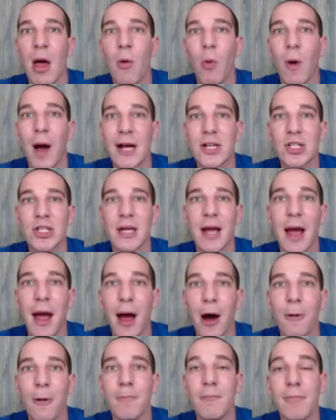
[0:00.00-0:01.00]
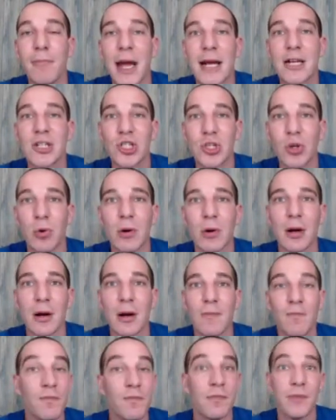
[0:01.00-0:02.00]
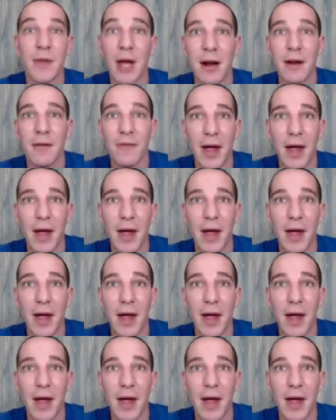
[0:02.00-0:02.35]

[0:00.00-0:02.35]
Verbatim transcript: will actually help make sure none